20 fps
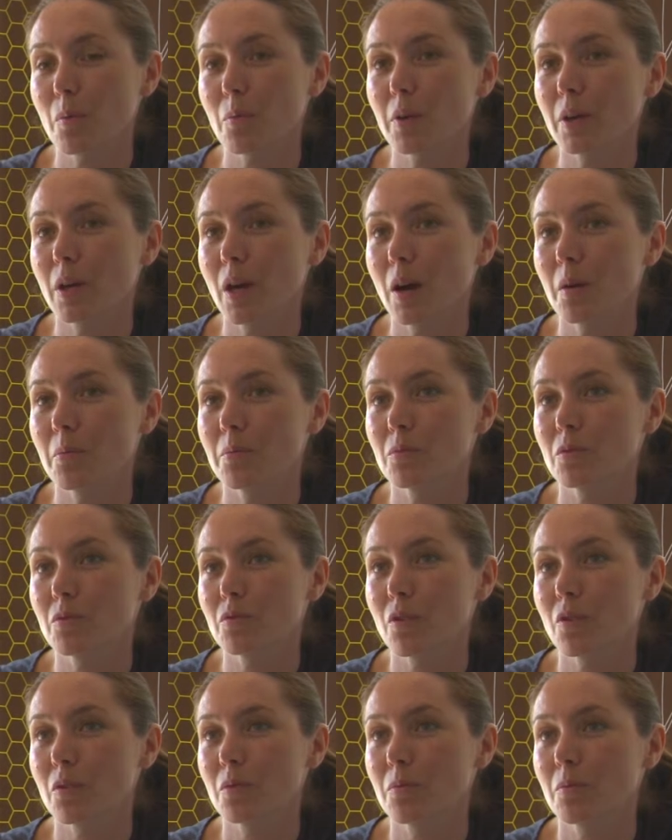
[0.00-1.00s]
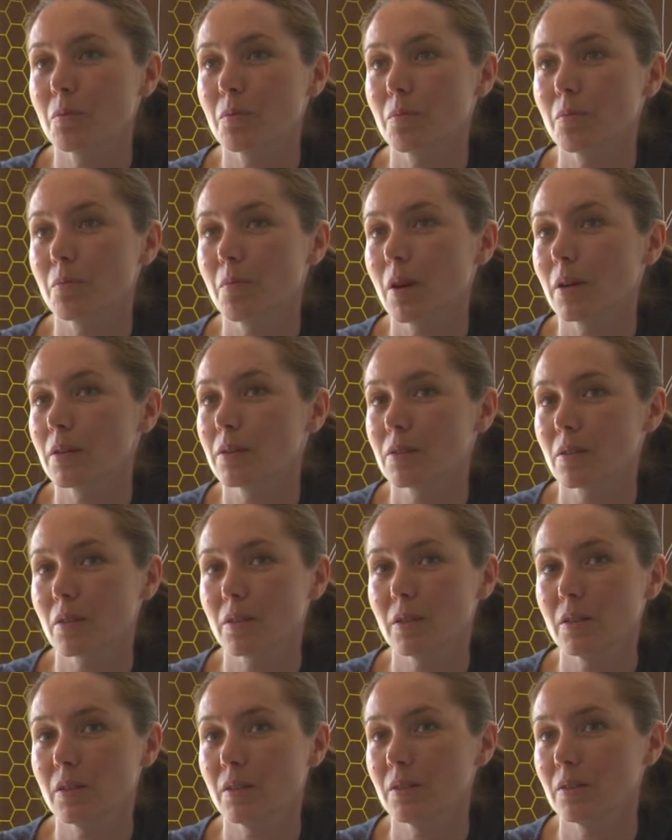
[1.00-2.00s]
probably comes from my
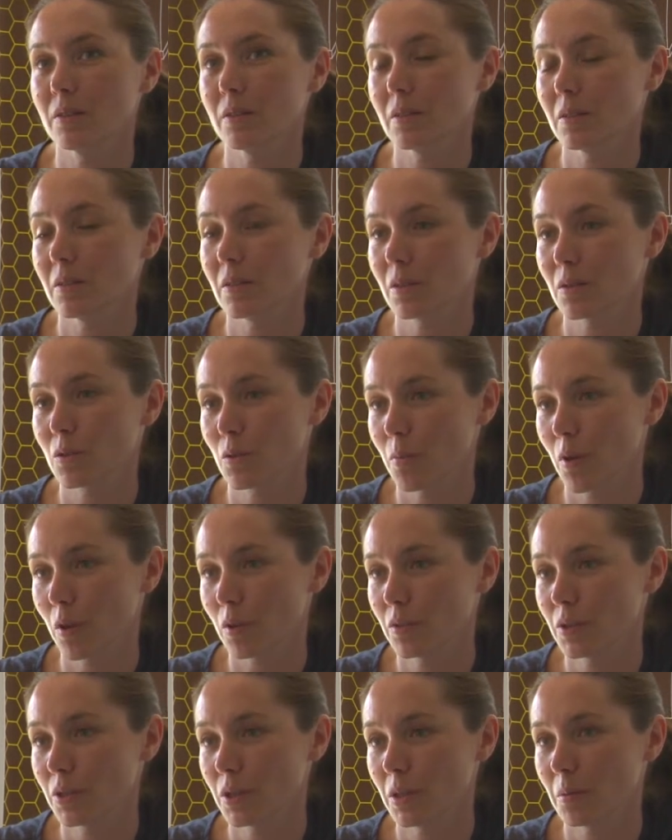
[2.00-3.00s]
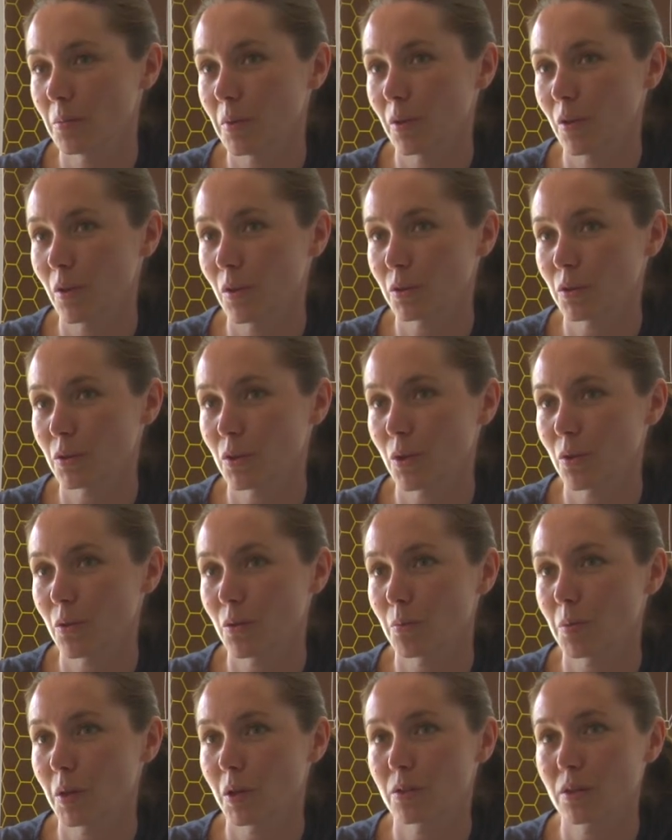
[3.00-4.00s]
studies in anthropology, but
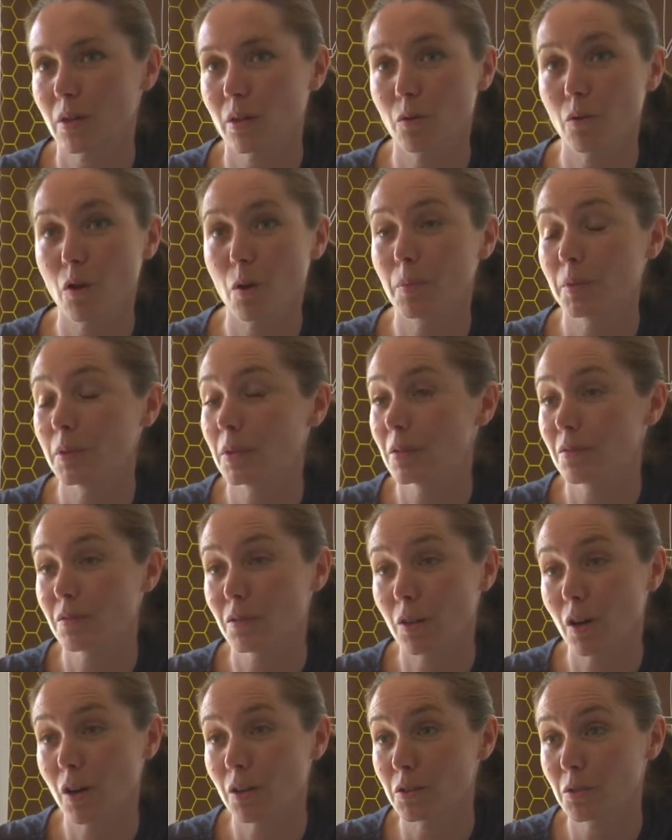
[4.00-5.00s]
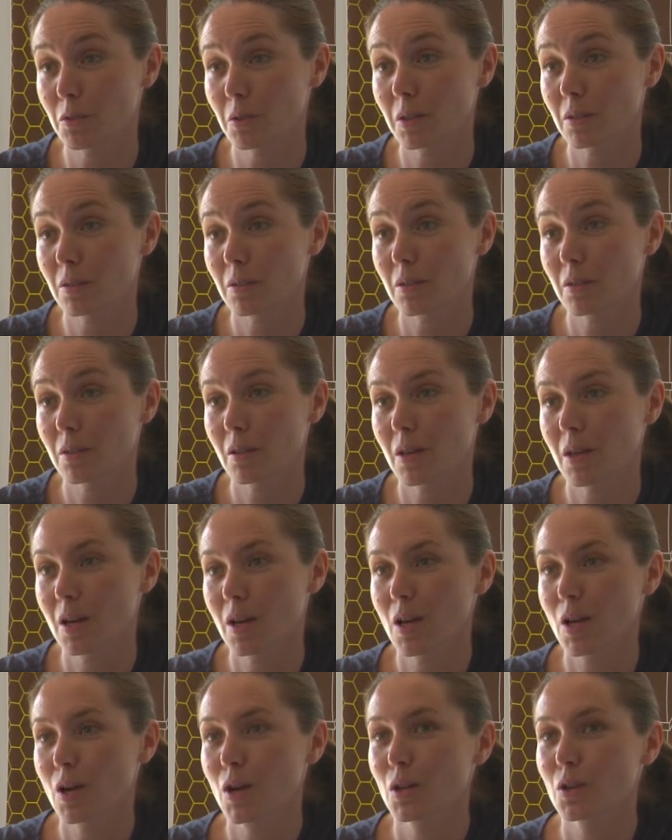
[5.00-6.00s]
also because I grew up in different countries.
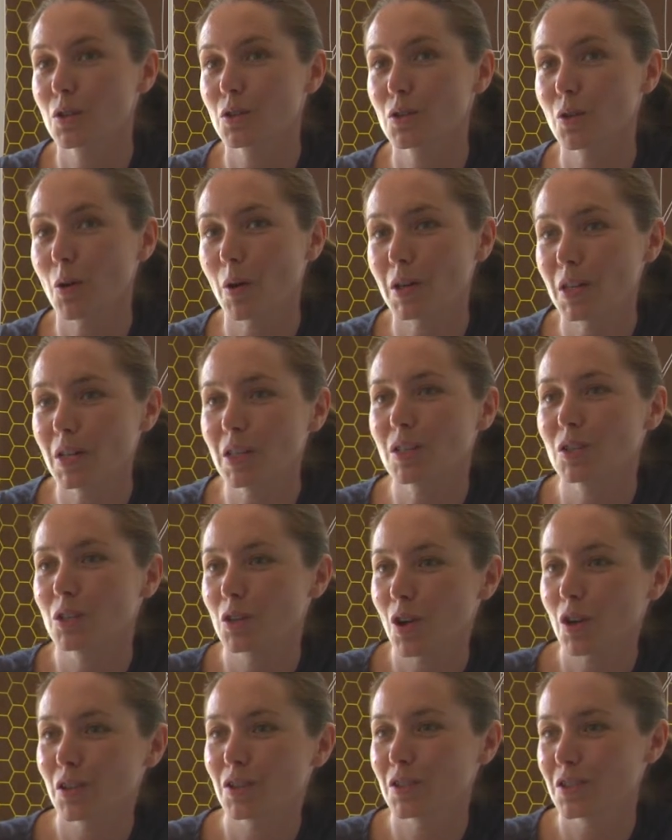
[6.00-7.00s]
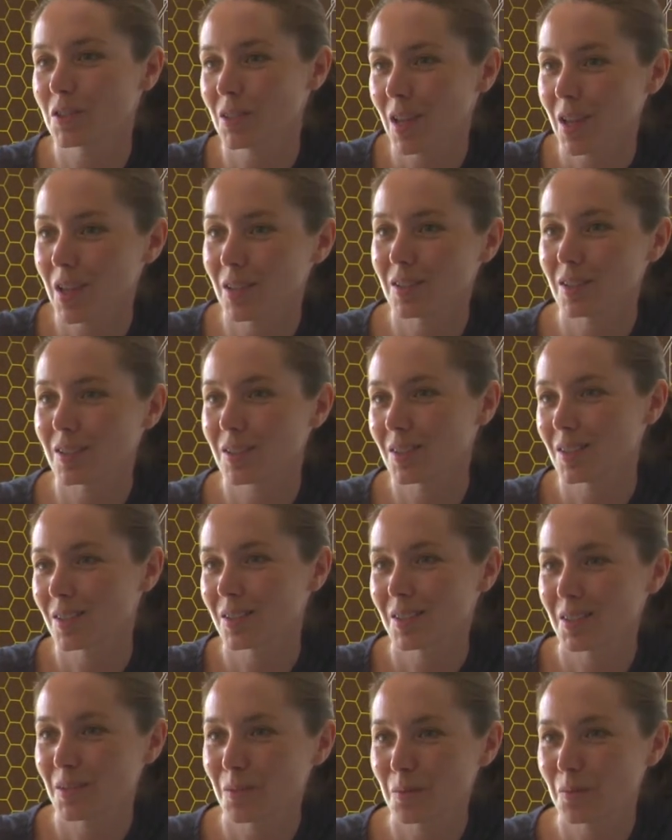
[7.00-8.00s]
So I needed to understand
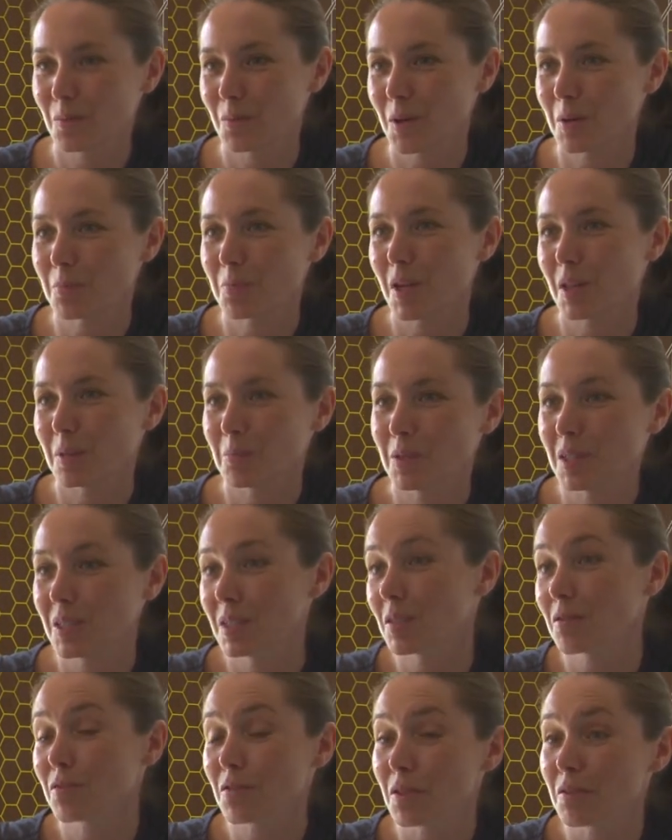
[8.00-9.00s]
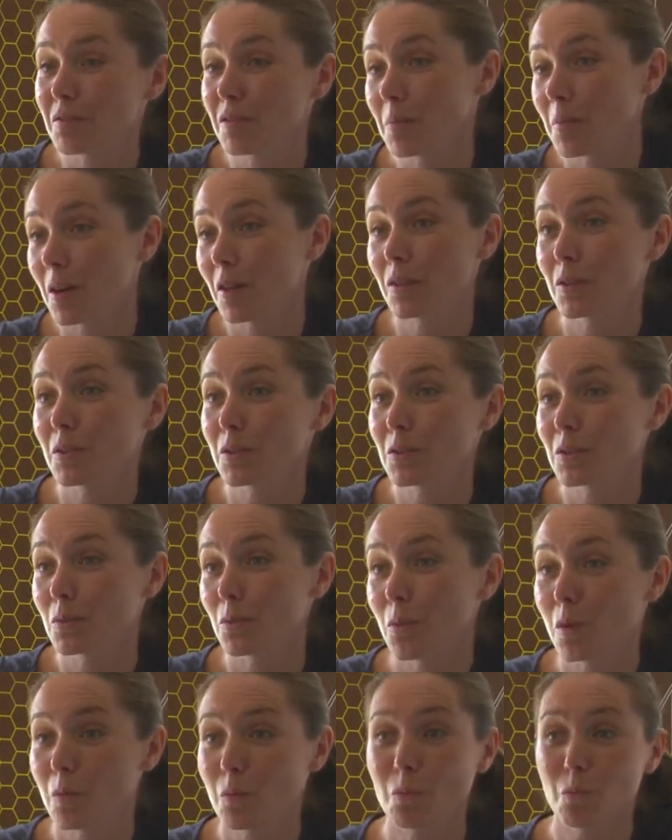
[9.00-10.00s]
what made me different from others
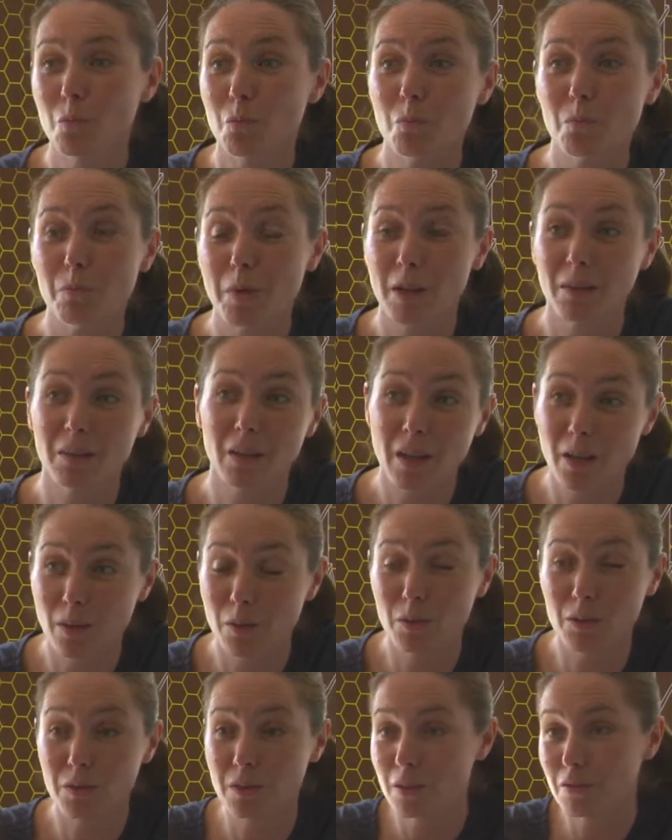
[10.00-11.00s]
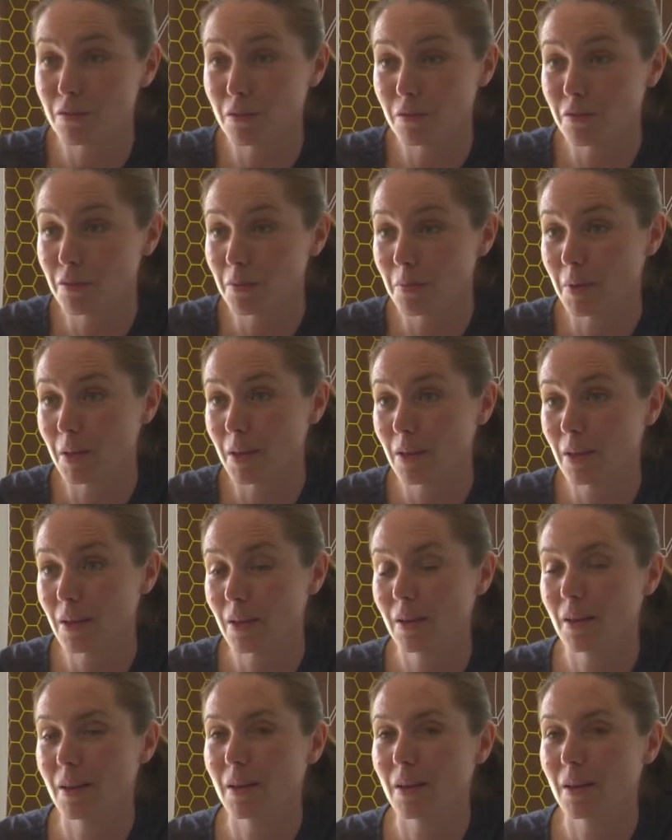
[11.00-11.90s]
or what made the others different from me.